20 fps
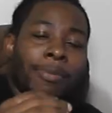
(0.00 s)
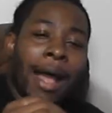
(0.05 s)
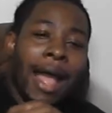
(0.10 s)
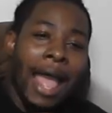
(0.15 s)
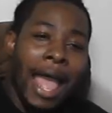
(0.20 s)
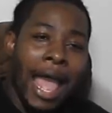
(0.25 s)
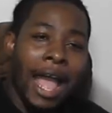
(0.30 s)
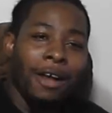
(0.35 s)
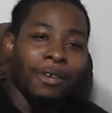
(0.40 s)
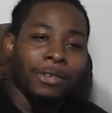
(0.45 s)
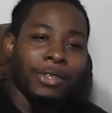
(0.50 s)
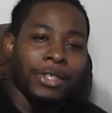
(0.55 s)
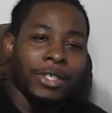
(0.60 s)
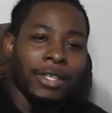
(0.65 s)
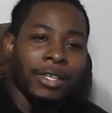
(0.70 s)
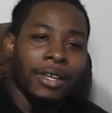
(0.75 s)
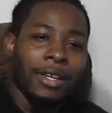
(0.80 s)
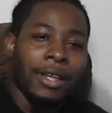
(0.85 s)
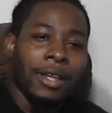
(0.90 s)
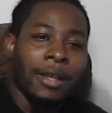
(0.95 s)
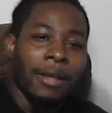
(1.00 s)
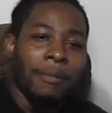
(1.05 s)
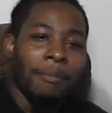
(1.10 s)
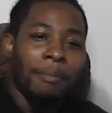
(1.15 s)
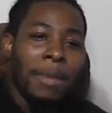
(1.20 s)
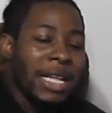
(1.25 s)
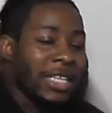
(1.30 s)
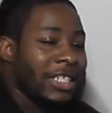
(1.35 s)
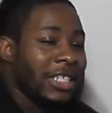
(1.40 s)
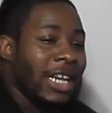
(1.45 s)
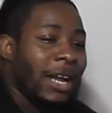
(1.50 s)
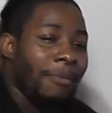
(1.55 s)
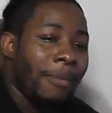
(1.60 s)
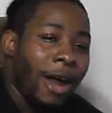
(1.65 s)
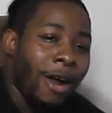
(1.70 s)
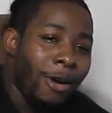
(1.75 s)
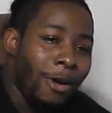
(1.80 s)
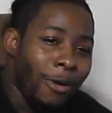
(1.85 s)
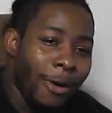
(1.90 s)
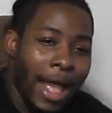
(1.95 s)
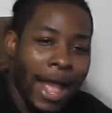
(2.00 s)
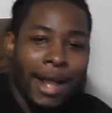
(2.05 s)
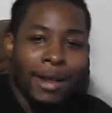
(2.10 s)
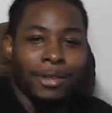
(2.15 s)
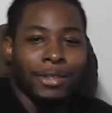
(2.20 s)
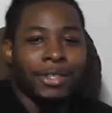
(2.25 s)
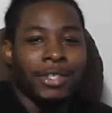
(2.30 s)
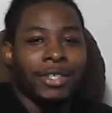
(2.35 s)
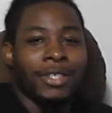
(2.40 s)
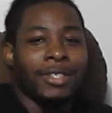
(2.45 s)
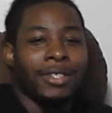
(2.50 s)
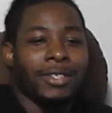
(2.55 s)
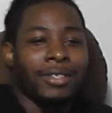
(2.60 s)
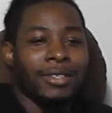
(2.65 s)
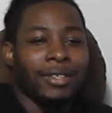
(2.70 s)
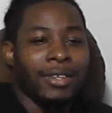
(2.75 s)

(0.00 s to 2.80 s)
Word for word: to my house, messing up my whole house.